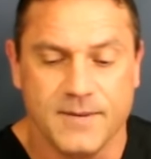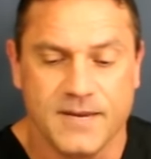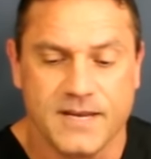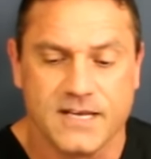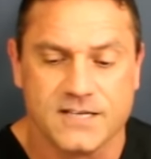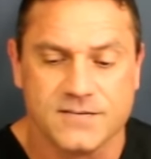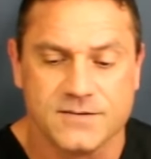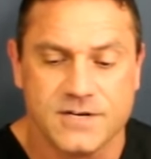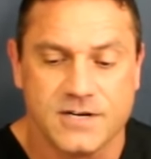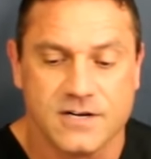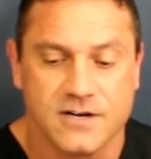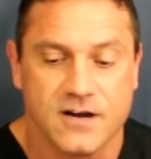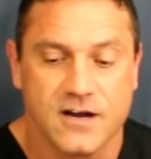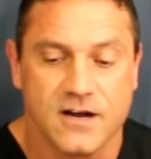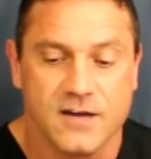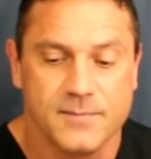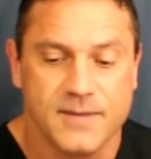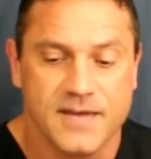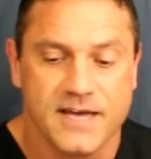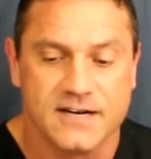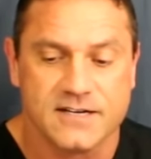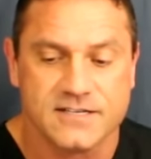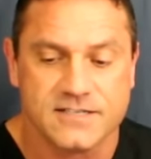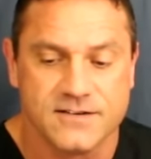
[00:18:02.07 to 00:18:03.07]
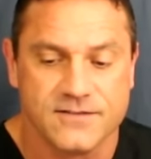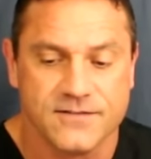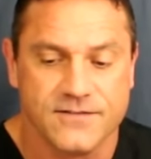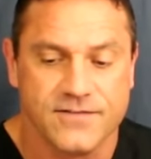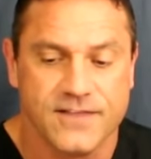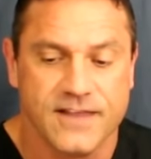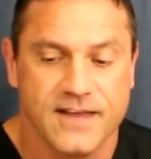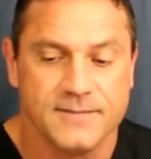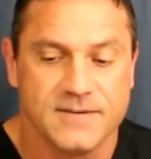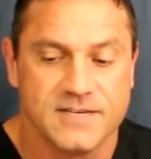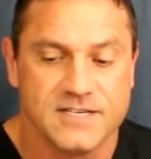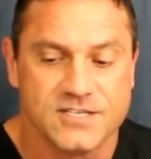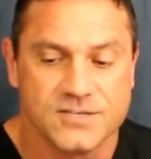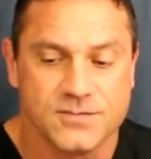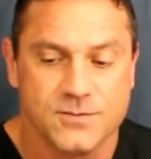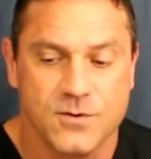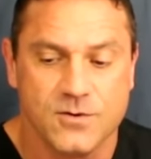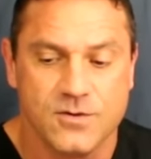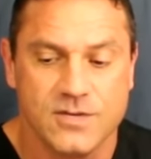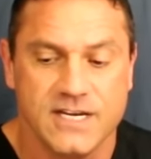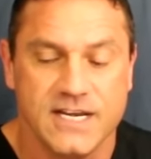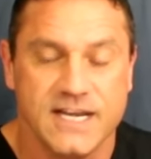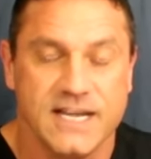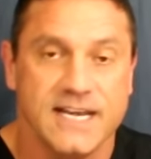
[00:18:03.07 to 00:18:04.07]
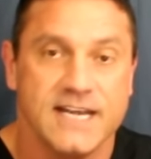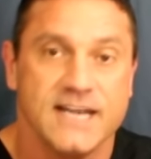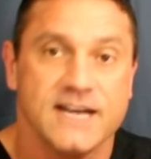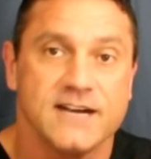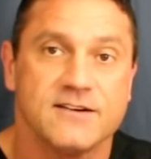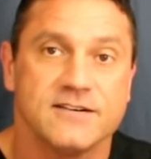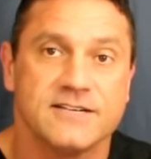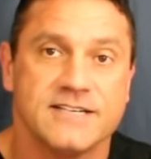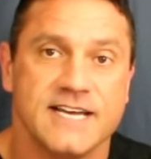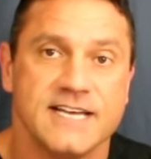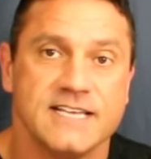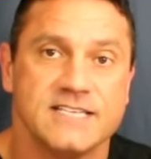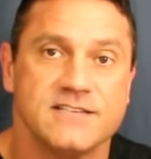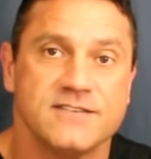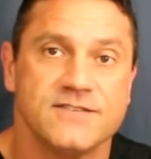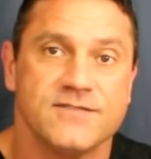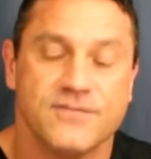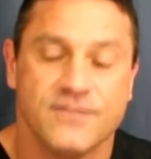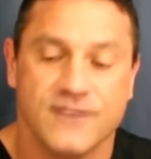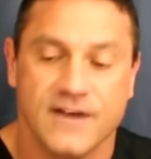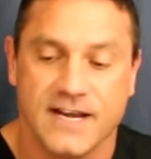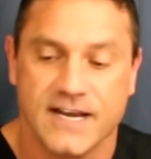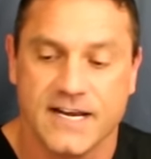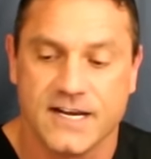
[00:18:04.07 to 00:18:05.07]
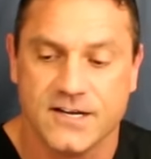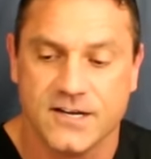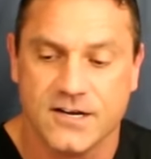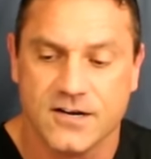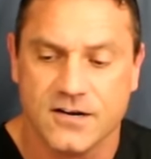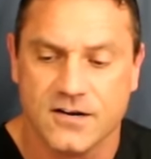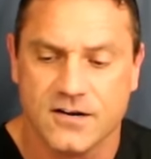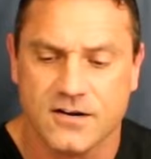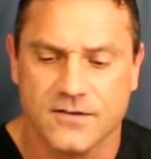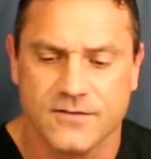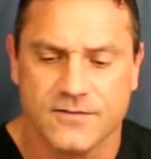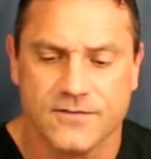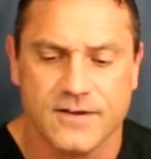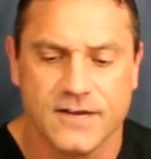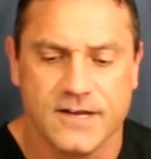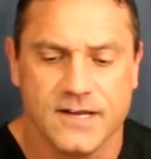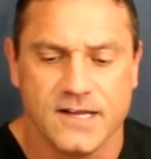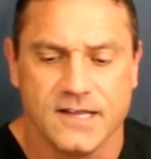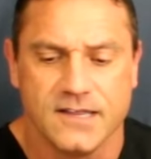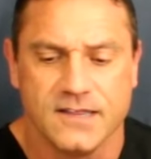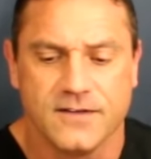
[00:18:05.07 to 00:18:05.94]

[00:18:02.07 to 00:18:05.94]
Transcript: Because when your gallbladder is inflamed and swollen, it irritates the phrenic nerve.